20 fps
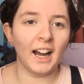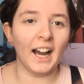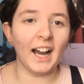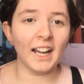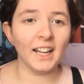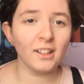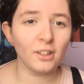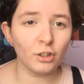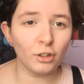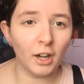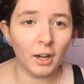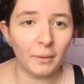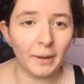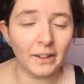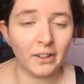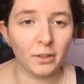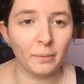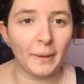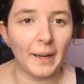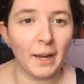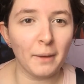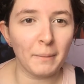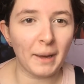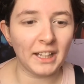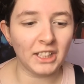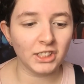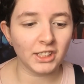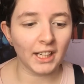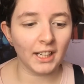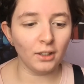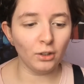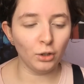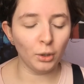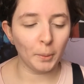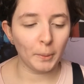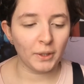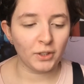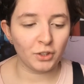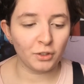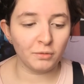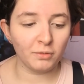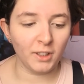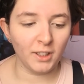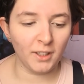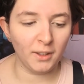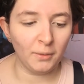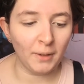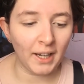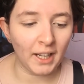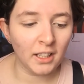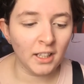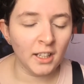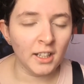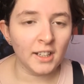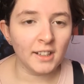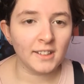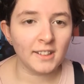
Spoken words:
Hi, so welcome back to my channel. Hope you're doing really well.